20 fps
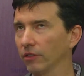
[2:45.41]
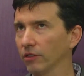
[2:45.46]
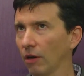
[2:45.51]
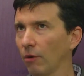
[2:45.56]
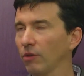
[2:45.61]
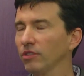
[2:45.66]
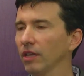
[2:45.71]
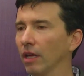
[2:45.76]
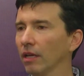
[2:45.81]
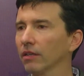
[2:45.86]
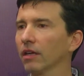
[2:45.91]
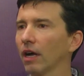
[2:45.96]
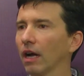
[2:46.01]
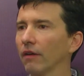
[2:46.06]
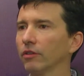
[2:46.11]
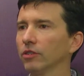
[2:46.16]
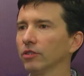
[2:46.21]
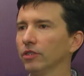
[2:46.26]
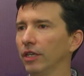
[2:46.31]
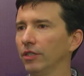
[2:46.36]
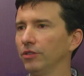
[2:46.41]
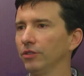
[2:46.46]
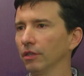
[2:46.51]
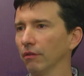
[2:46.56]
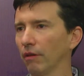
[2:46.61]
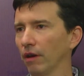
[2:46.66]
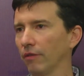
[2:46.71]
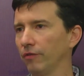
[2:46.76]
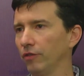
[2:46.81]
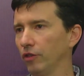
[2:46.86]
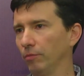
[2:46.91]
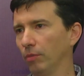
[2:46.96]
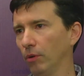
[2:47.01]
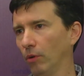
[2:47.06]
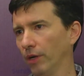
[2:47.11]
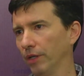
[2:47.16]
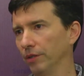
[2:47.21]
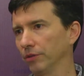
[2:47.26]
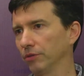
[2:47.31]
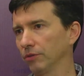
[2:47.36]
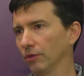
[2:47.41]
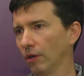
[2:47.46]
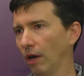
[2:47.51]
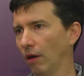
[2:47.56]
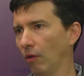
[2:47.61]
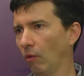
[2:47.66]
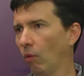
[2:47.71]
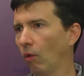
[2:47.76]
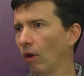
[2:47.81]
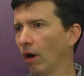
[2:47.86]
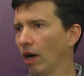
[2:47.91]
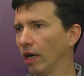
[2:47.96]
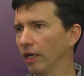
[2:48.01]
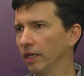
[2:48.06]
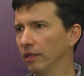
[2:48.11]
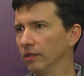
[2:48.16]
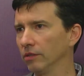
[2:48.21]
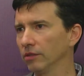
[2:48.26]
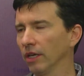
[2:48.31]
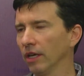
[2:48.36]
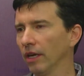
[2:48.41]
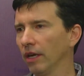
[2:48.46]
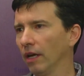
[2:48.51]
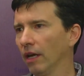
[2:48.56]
always a lot of conversation around a few points. One is,